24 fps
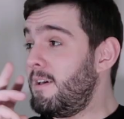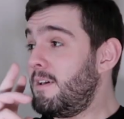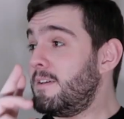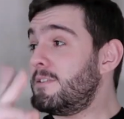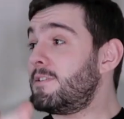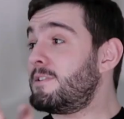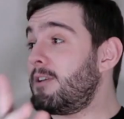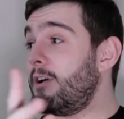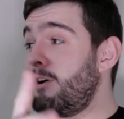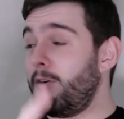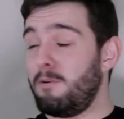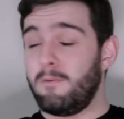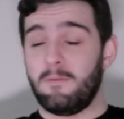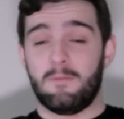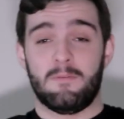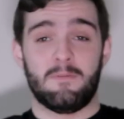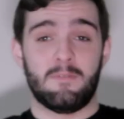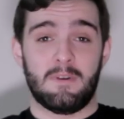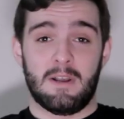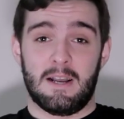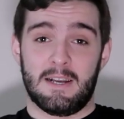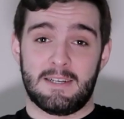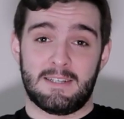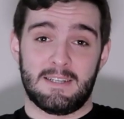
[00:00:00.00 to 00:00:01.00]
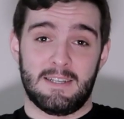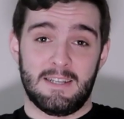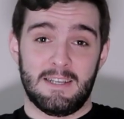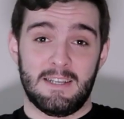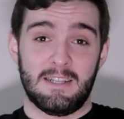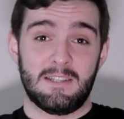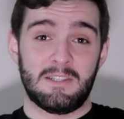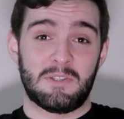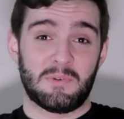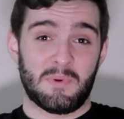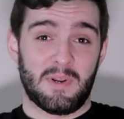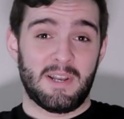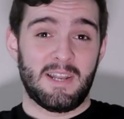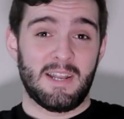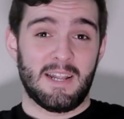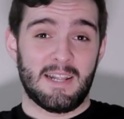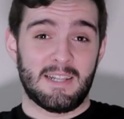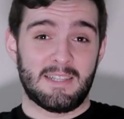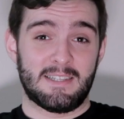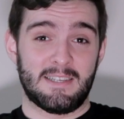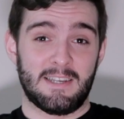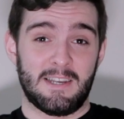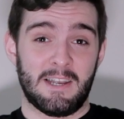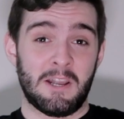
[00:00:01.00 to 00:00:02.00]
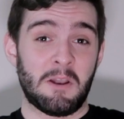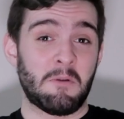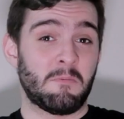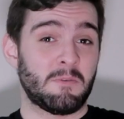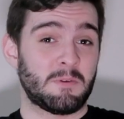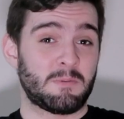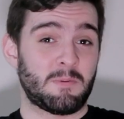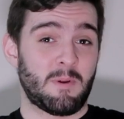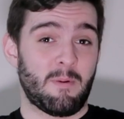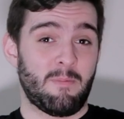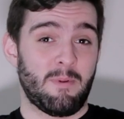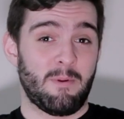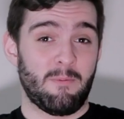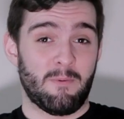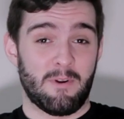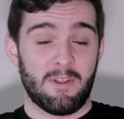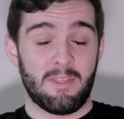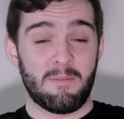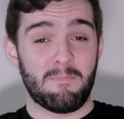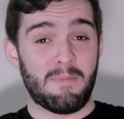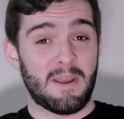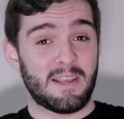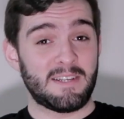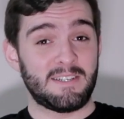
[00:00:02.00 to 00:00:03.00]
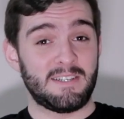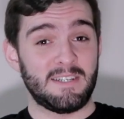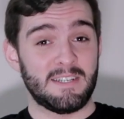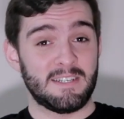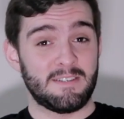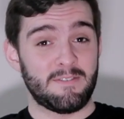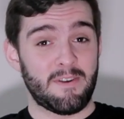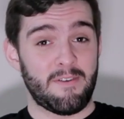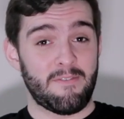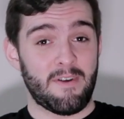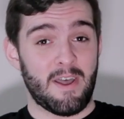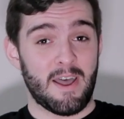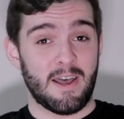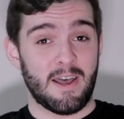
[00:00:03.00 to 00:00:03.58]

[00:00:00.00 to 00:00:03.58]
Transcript: so actually 2019 was probably one of the best years I've ever